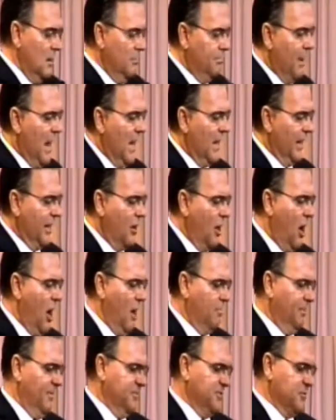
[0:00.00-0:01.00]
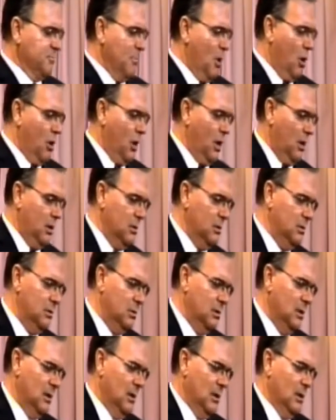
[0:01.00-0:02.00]
Polycarp of Smyrna,
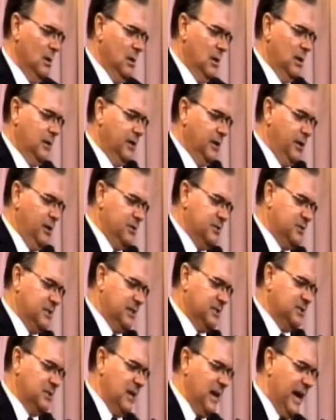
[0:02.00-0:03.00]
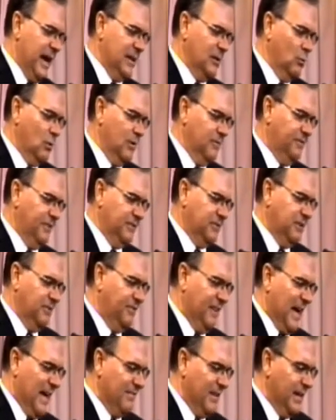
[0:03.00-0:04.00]
in the year 69 to
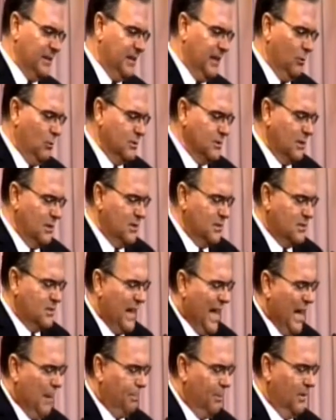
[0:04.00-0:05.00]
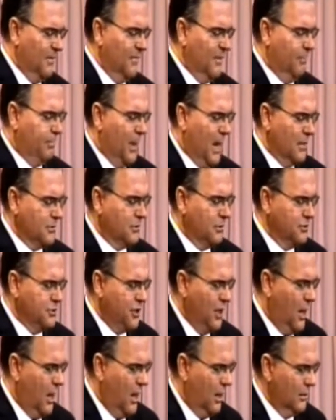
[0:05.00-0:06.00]
155 AD, was a disciple of the Apostle
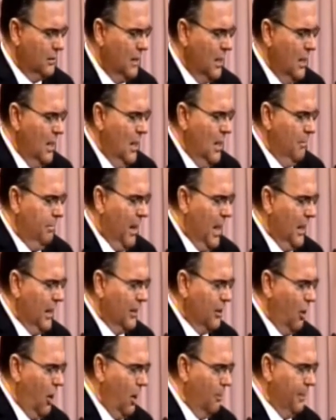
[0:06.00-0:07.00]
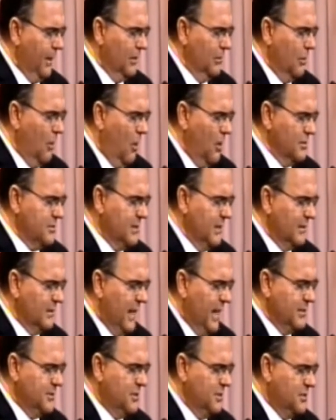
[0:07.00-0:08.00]
John. Polycarp endorsed
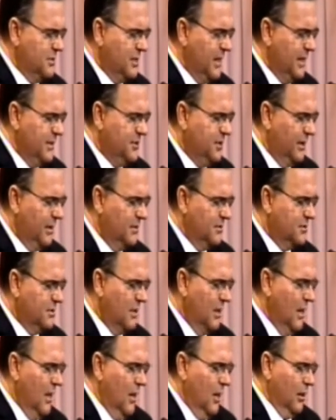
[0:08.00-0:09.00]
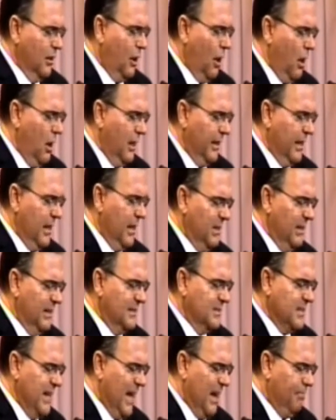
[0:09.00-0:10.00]
Ignatius' teachings, calling
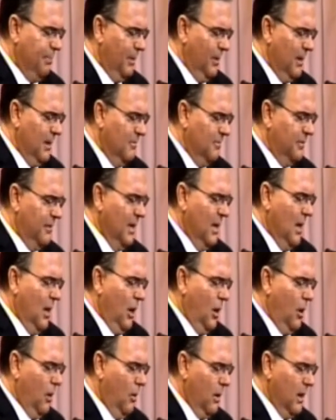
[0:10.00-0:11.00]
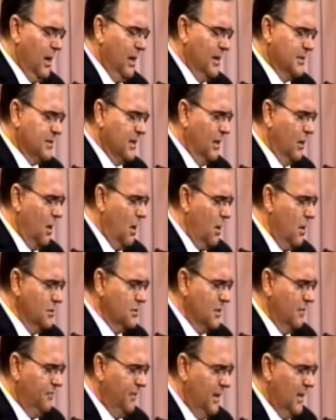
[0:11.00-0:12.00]
example of holiness and
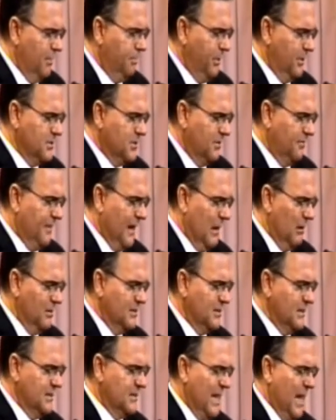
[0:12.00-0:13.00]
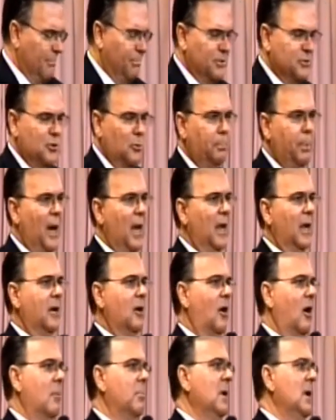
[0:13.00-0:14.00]
urged the Philippians to follow his example. So
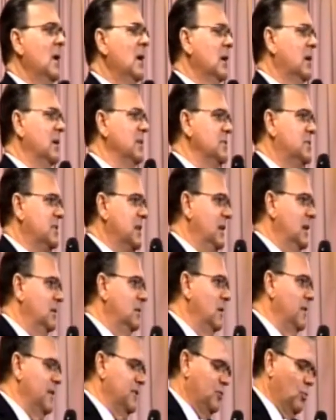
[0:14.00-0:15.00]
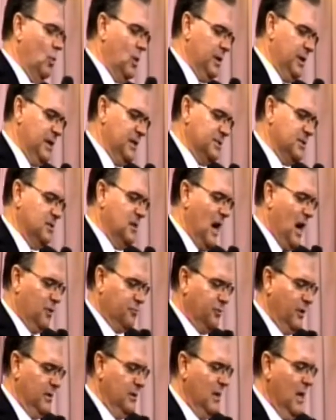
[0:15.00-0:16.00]
Polycarp consented to this oneness
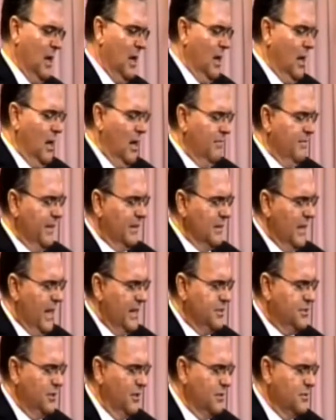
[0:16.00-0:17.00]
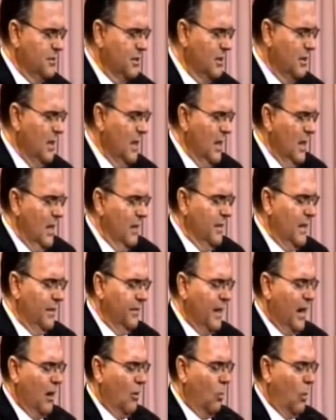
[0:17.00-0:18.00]
doctrine of Ignatius. Then
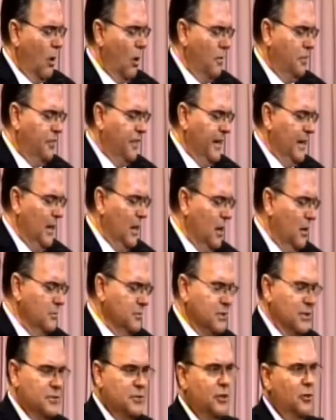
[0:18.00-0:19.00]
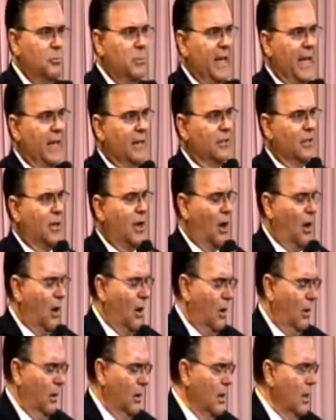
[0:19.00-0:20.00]
there were theologians who began to
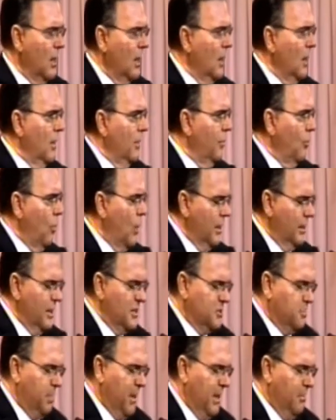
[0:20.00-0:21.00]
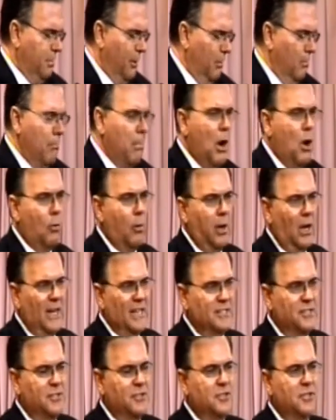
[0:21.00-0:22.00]
call the oneness people
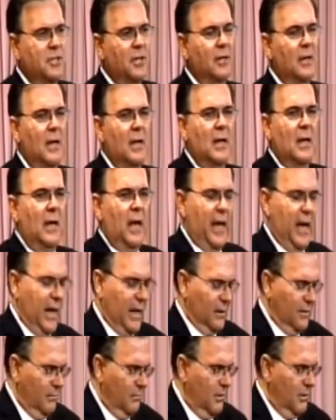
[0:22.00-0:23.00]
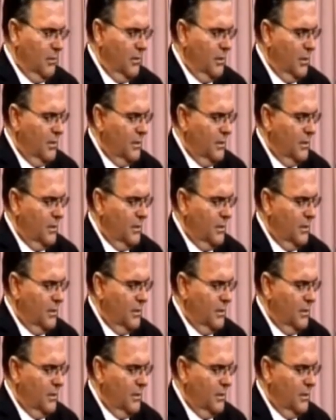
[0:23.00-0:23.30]
modalists. And th